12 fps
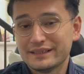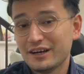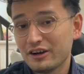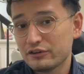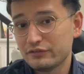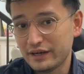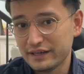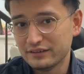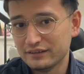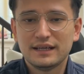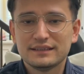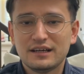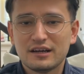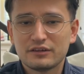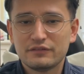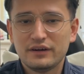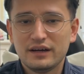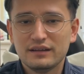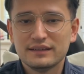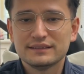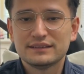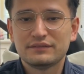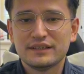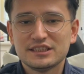a Dockerfile. A Dockerfile is
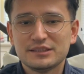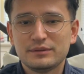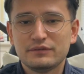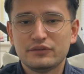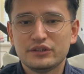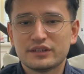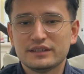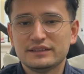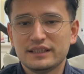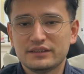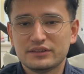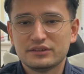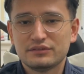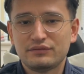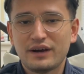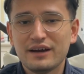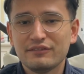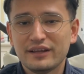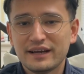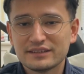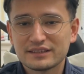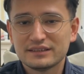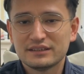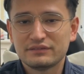the recipe for your containers. 5 lines
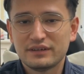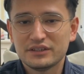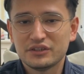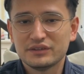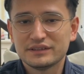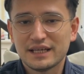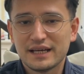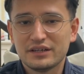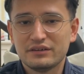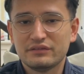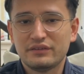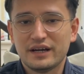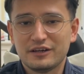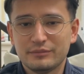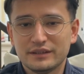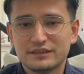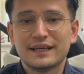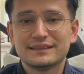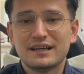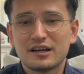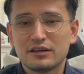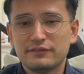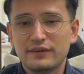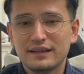can define your entire environment. A
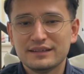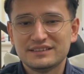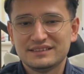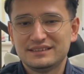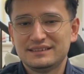Dockerfile is just a